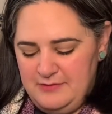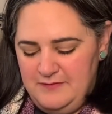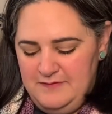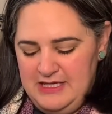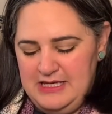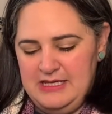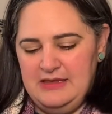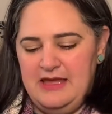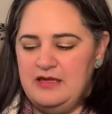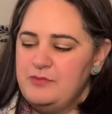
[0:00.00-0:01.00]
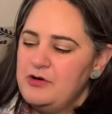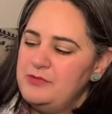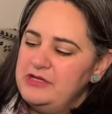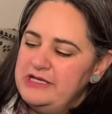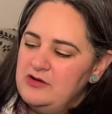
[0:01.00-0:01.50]
of the like
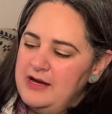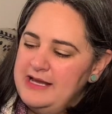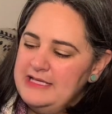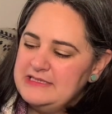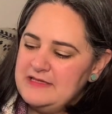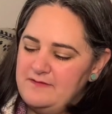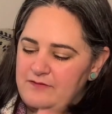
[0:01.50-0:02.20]
purpley grays